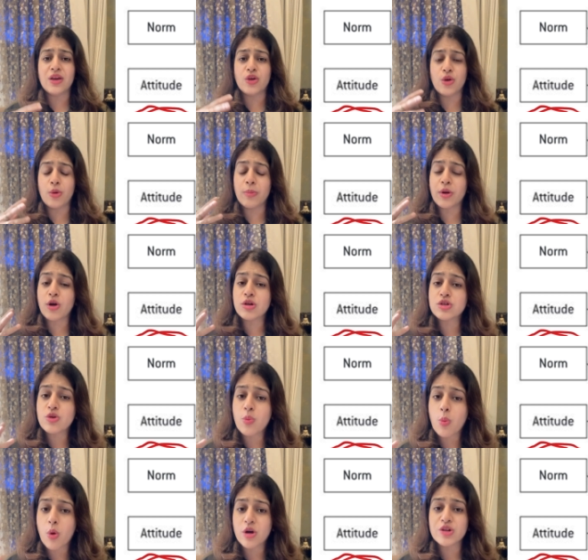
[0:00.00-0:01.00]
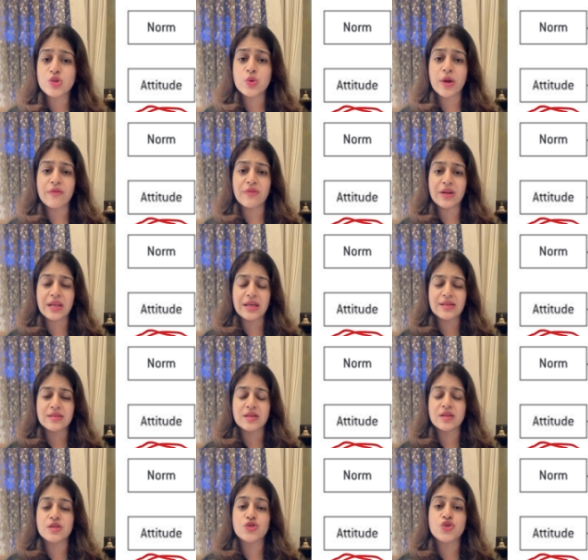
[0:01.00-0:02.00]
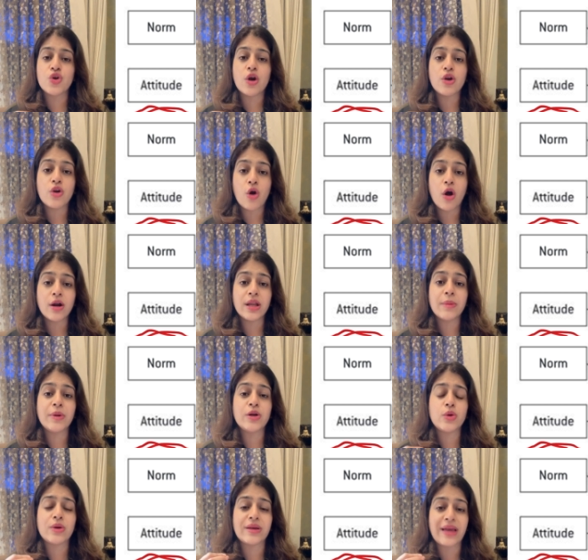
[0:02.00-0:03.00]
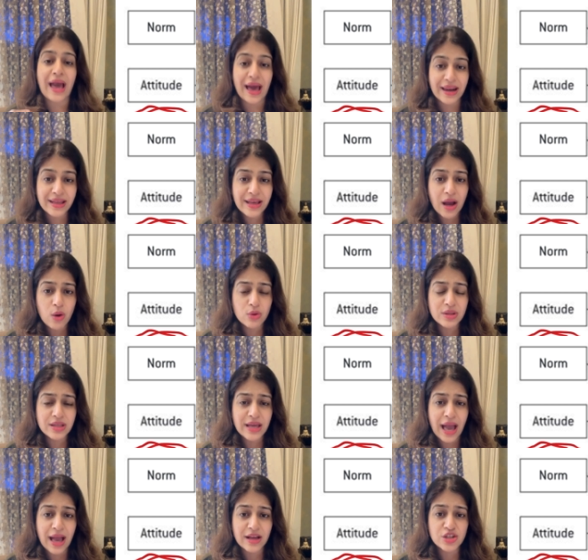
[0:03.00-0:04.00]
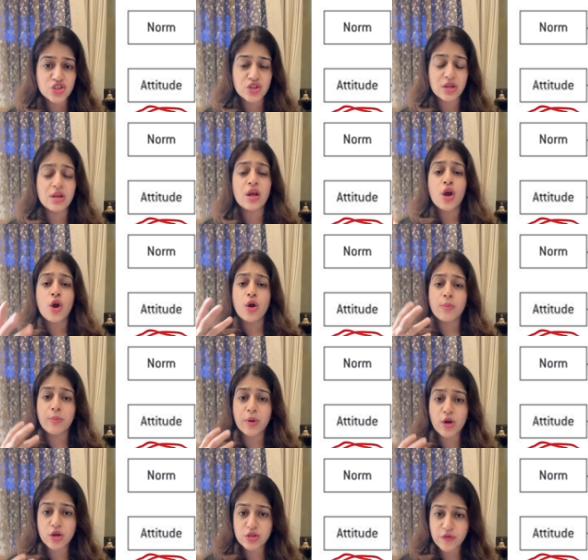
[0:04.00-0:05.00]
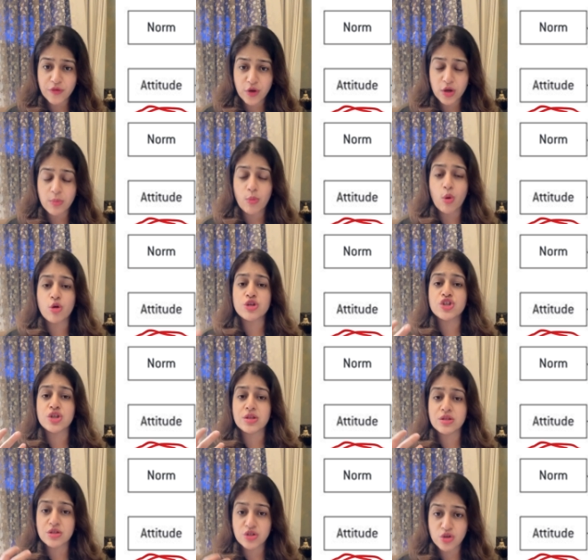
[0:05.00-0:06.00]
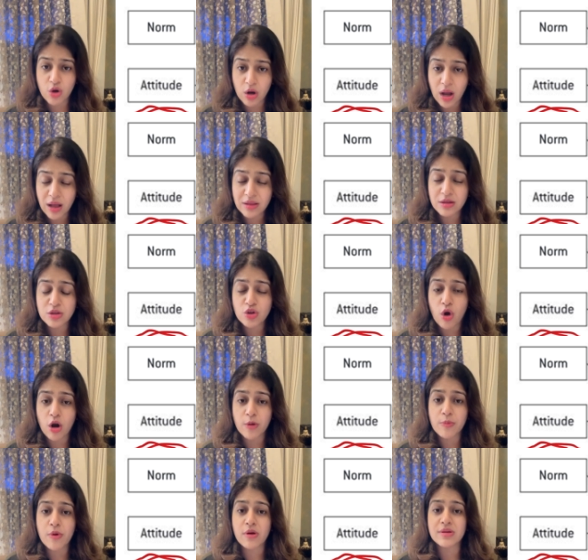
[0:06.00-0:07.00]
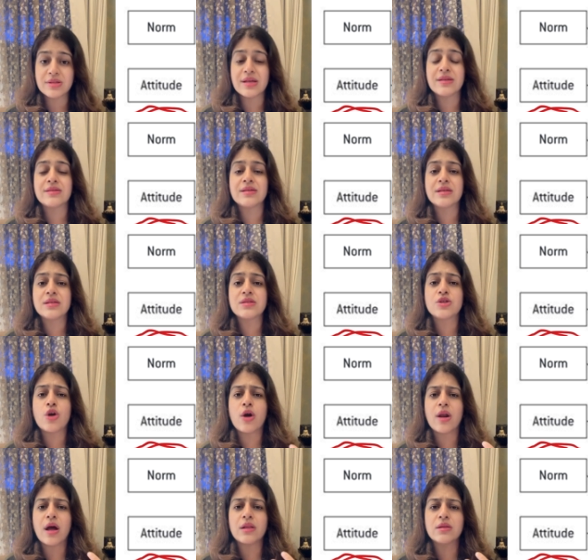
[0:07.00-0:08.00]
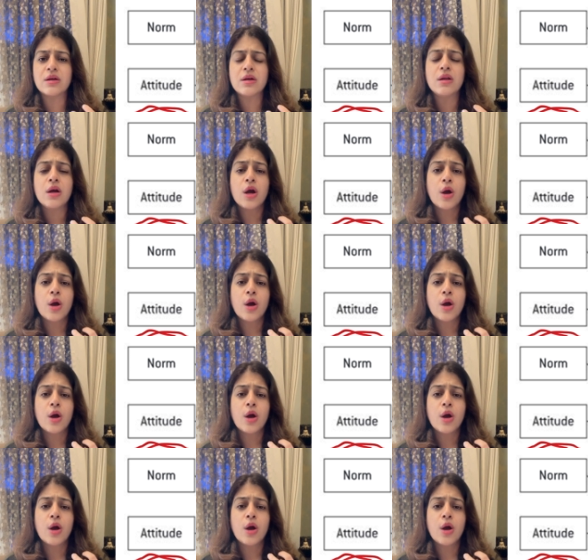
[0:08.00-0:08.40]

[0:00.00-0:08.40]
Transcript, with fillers: you know, because of whatsoever reasons, you're not able to carry out the action because of your emotions, your other thought processes, your other